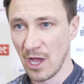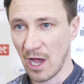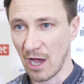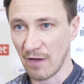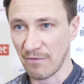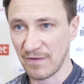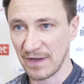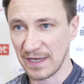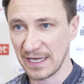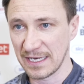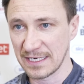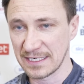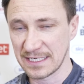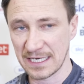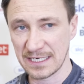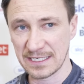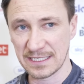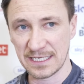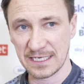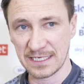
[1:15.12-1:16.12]
I think the
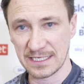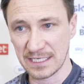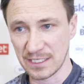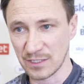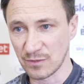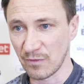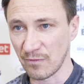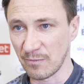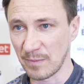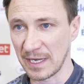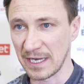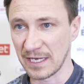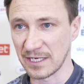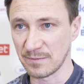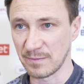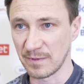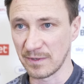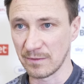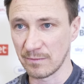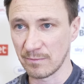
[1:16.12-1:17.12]
intensity since we've been here
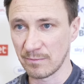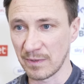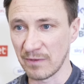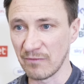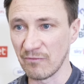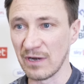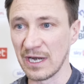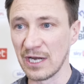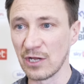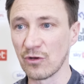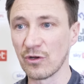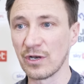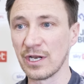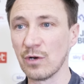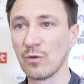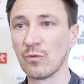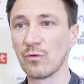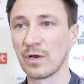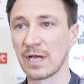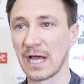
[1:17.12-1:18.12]
has been really good in
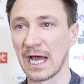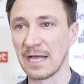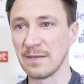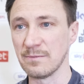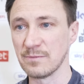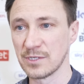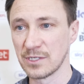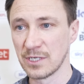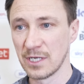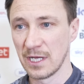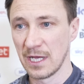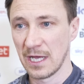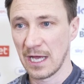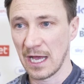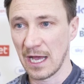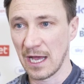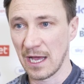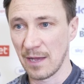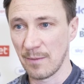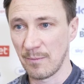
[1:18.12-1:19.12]
all the games.
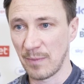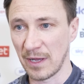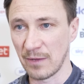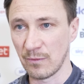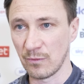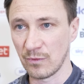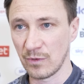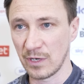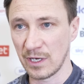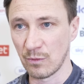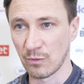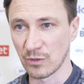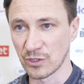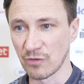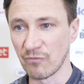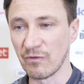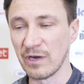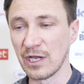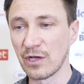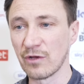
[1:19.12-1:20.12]
But it was
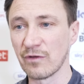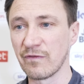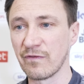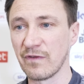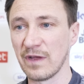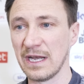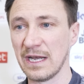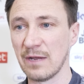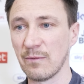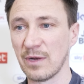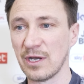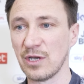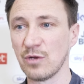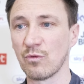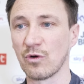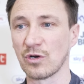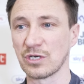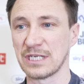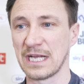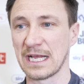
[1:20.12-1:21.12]
a really good feeling when you
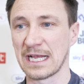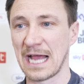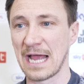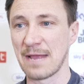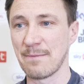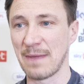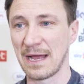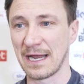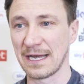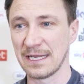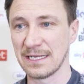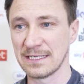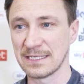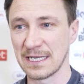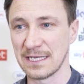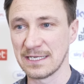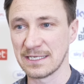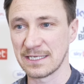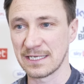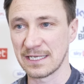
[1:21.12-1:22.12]
watch that game back, the
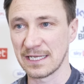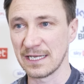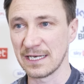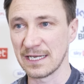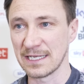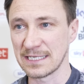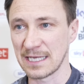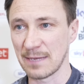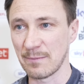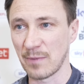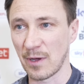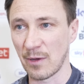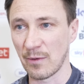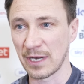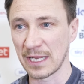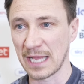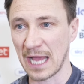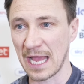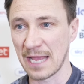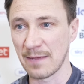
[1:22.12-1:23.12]
intensity and the tempo of
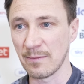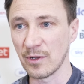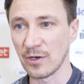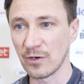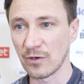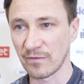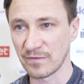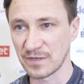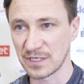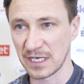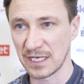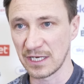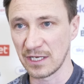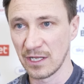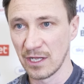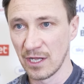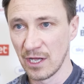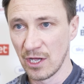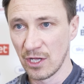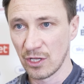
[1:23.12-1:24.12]
the game, and obviously
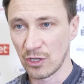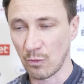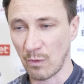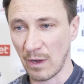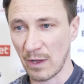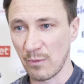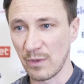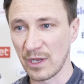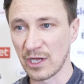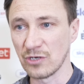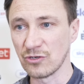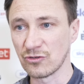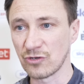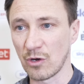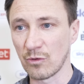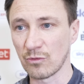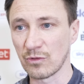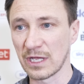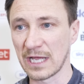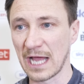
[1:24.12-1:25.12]
the way we
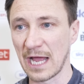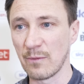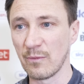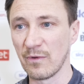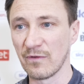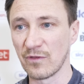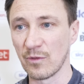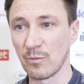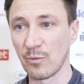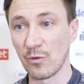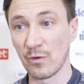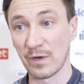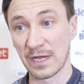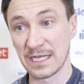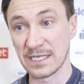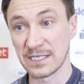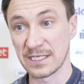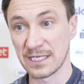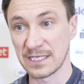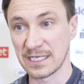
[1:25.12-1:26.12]
controlled the game with the ball
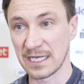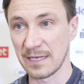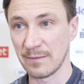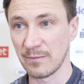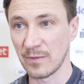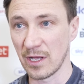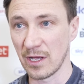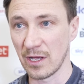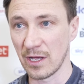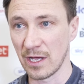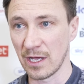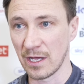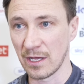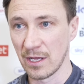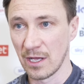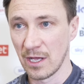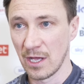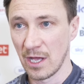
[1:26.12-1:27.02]
against a team that are